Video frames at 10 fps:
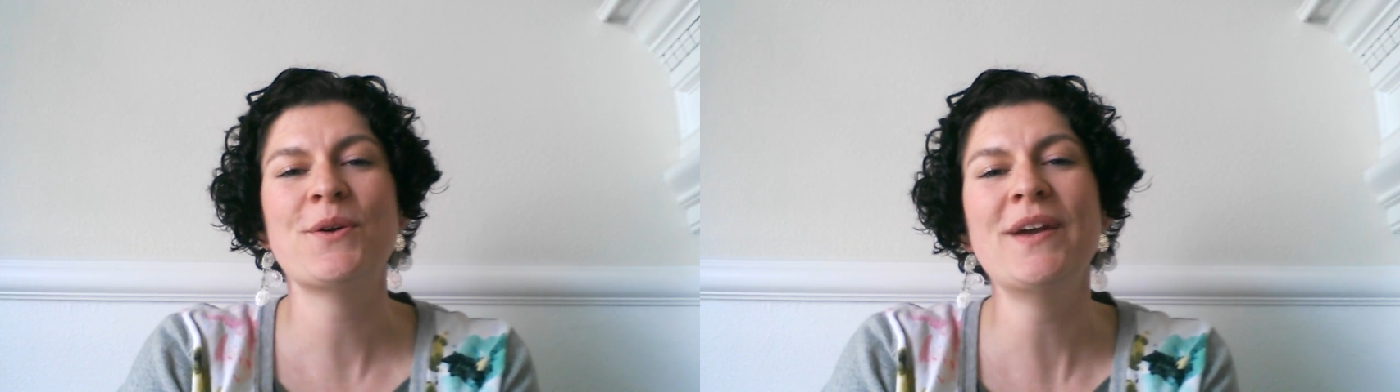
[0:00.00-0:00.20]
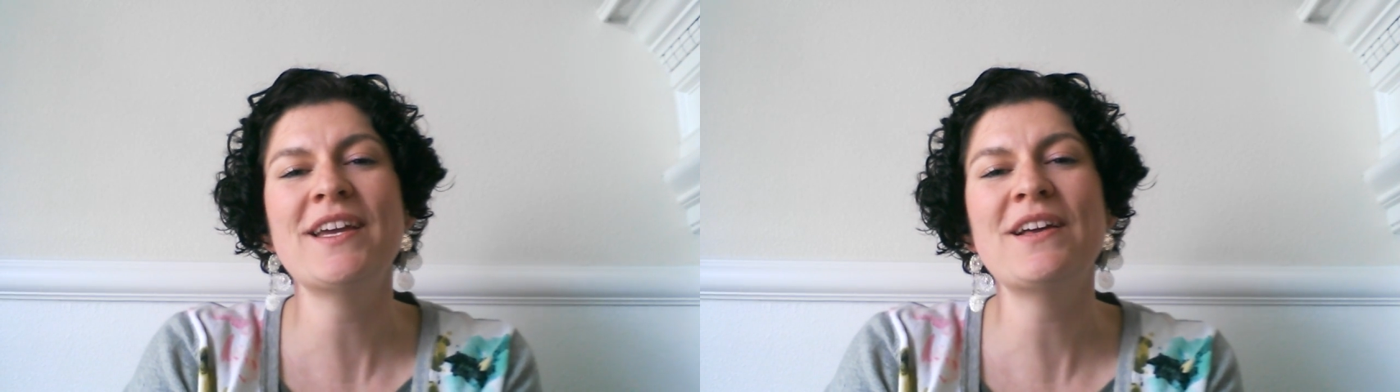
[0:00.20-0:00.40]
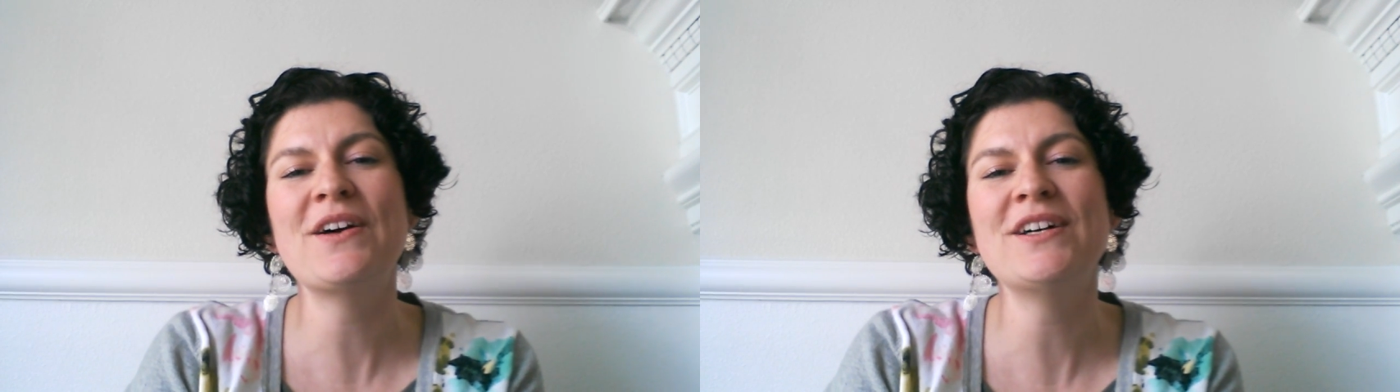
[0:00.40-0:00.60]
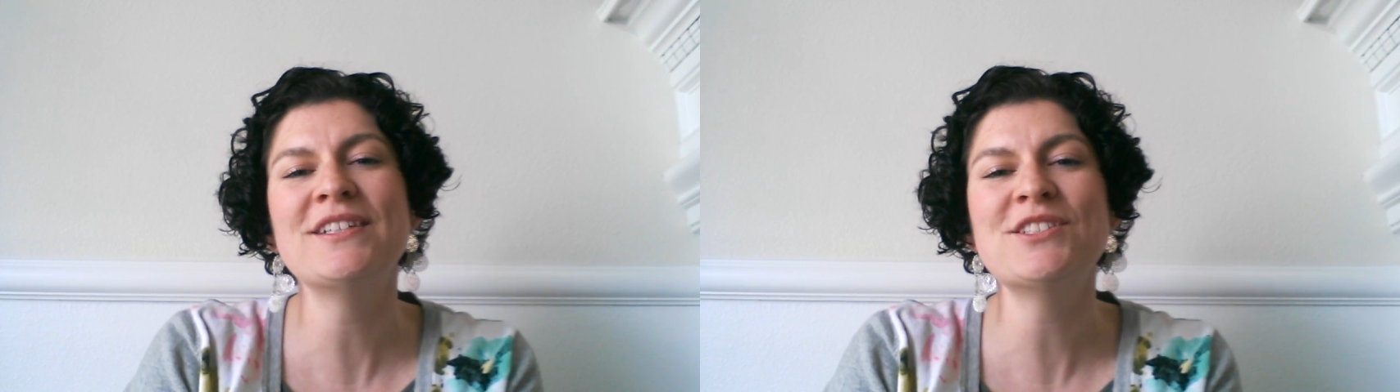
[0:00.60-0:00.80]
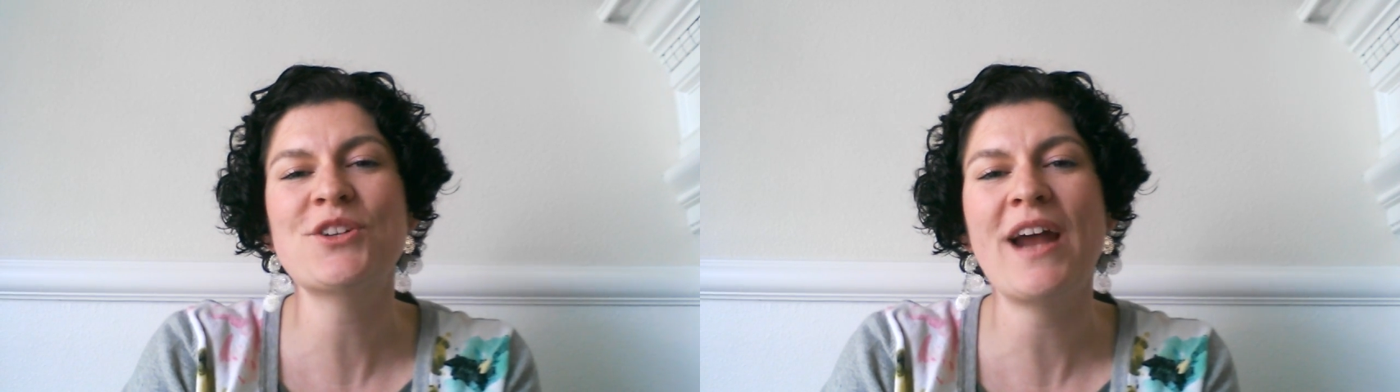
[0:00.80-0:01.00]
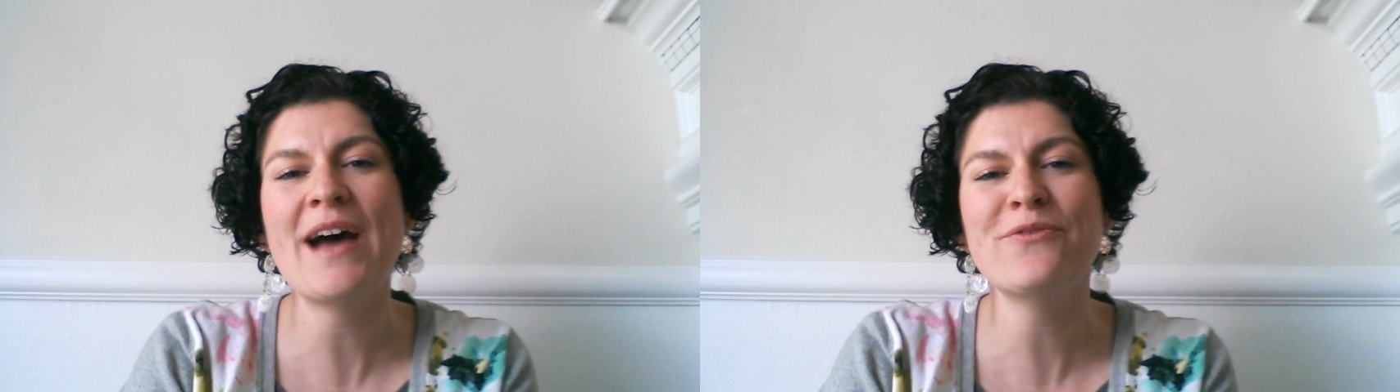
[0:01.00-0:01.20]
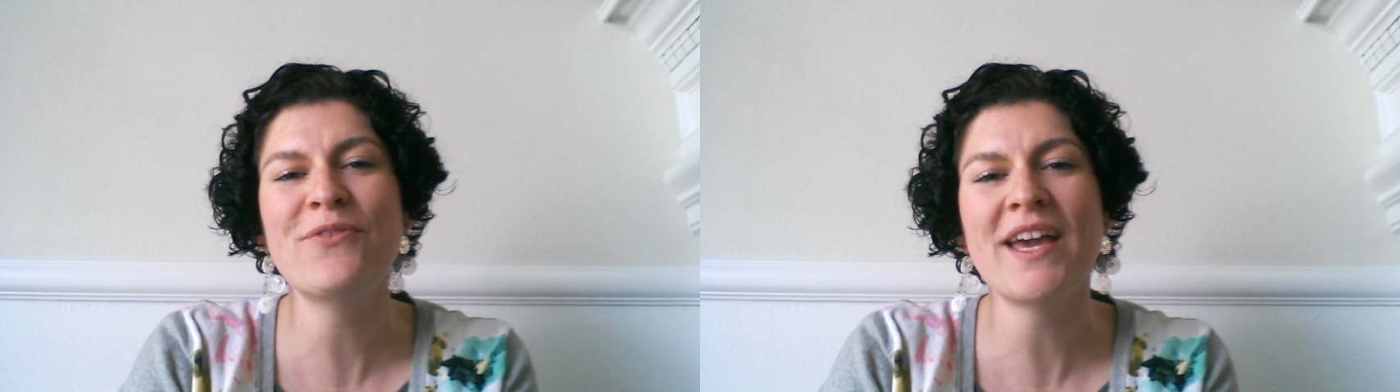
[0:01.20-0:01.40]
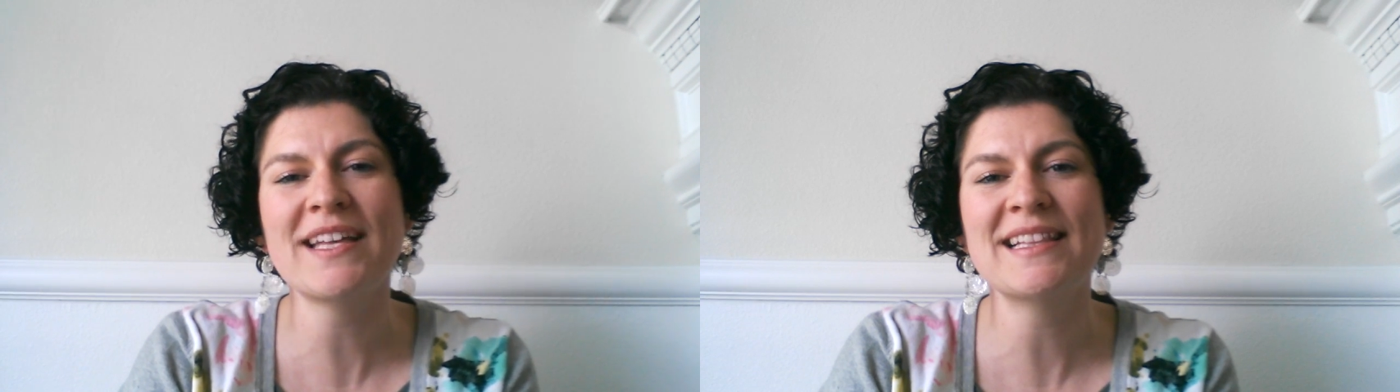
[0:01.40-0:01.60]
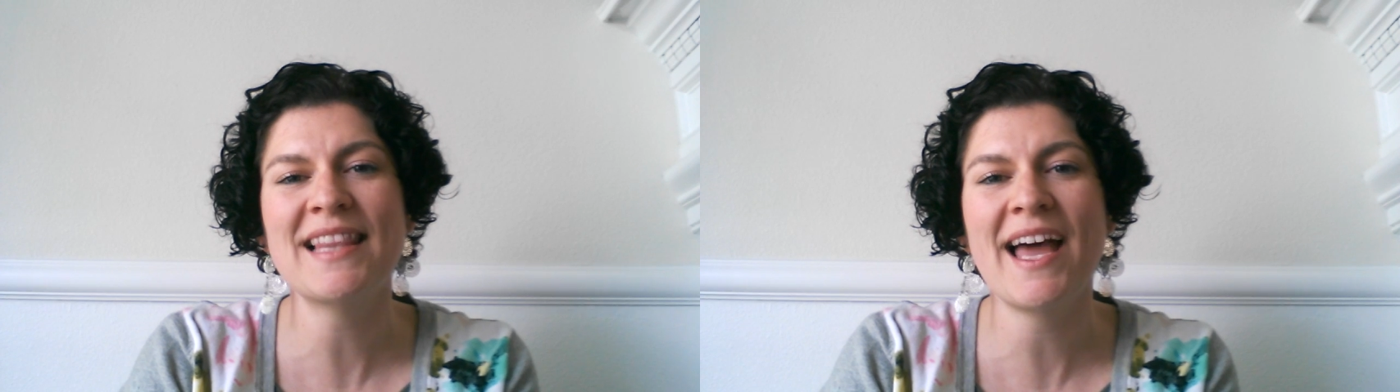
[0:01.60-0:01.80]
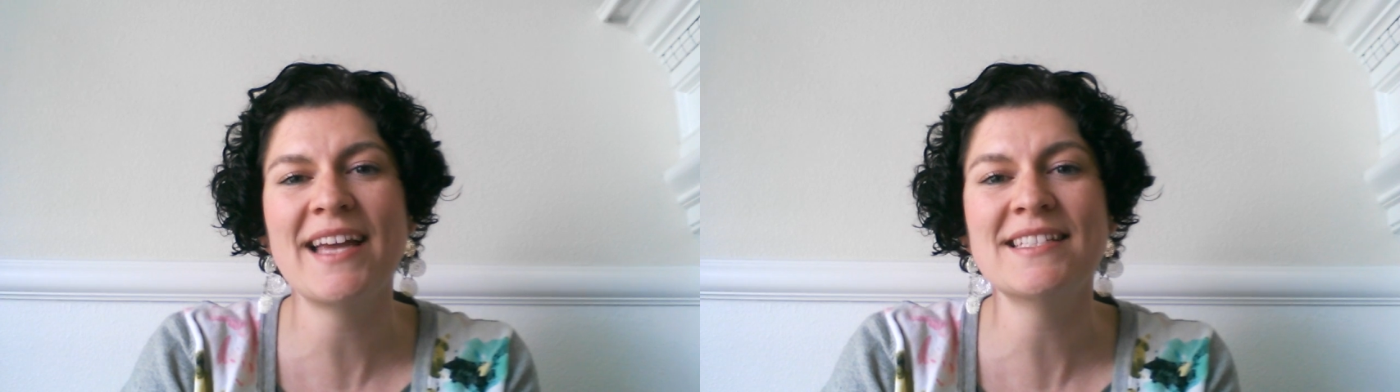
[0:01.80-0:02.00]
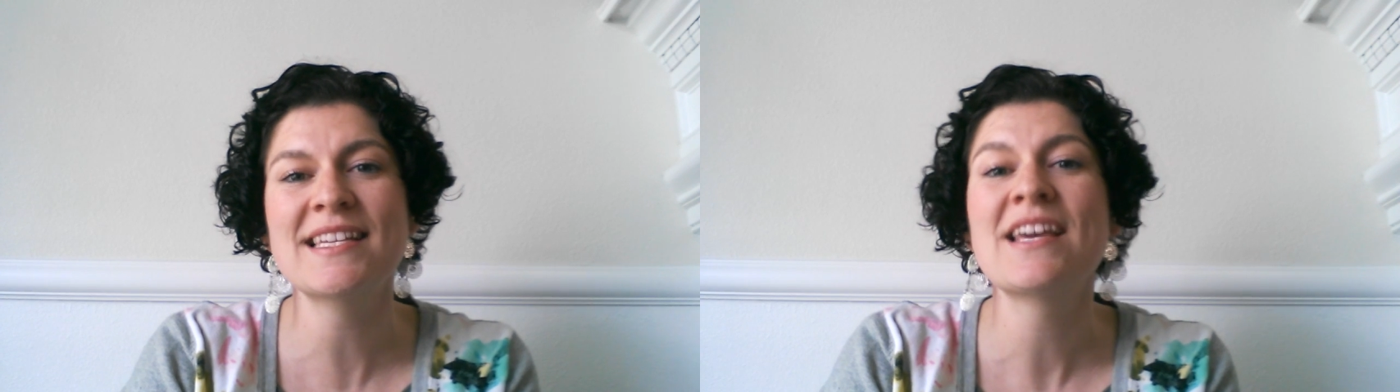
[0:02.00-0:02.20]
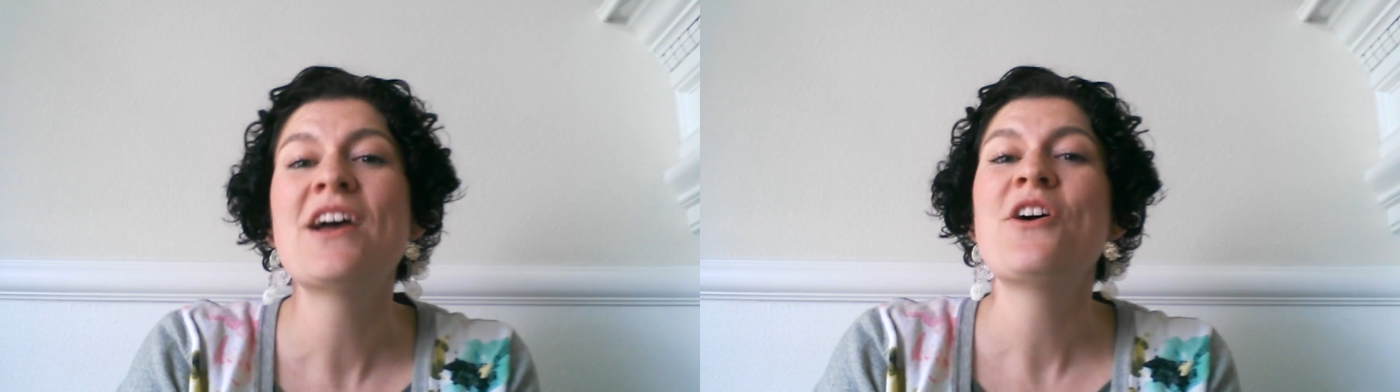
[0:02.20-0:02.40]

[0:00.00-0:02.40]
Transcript: twinkle, traffic light,